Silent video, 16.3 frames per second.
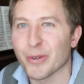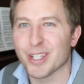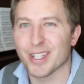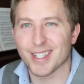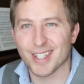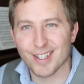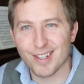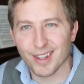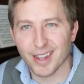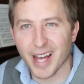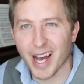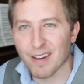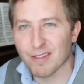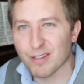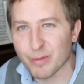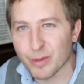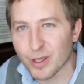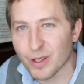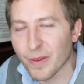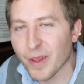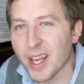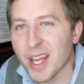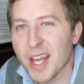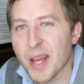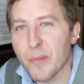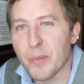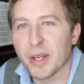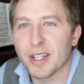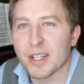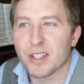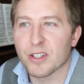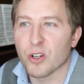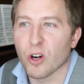which is just laughable
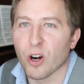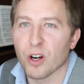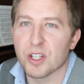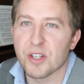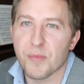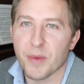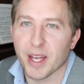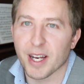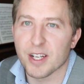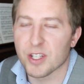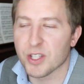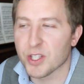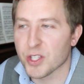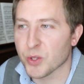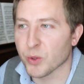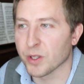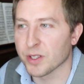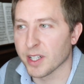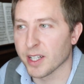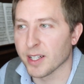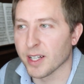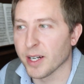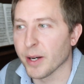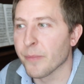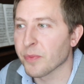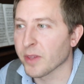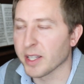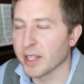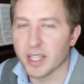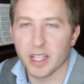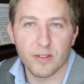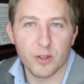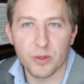because it's hard to manage and store data.
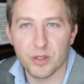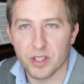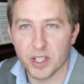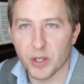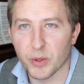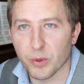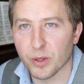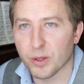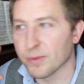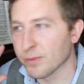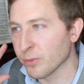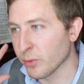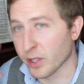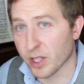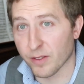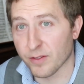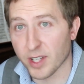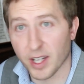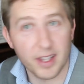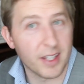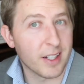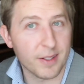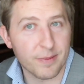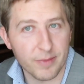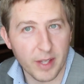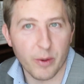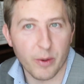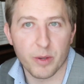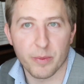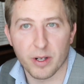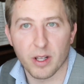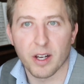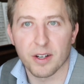Again, if you use SQL, we could have done that. That would
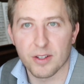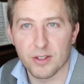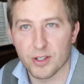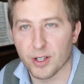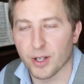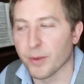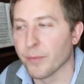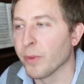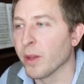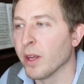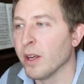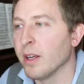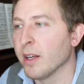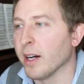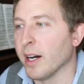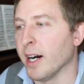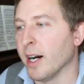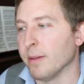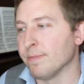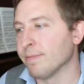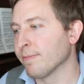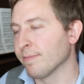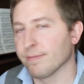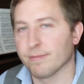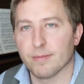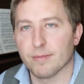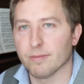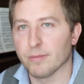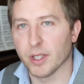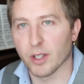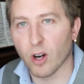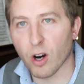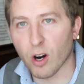have been a lot easier. Um, I
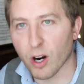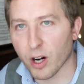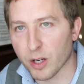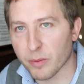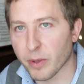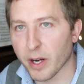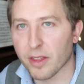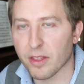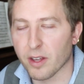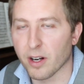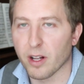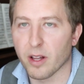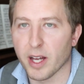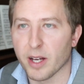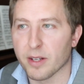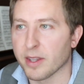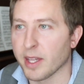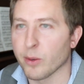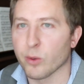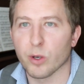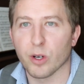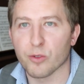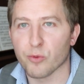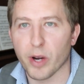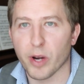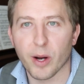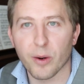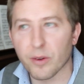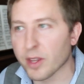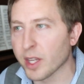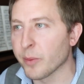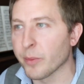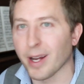mean, R and Python, all that, they were
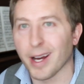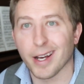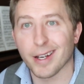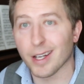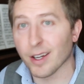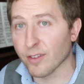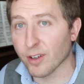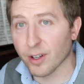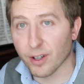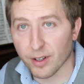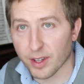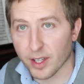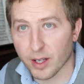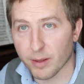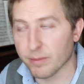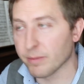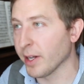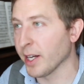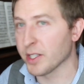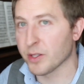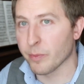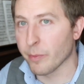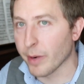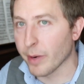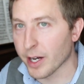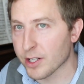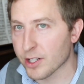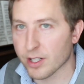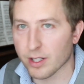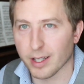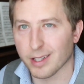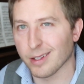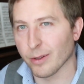around then, but I had never heard of them as
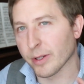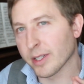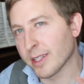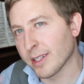much. Like they were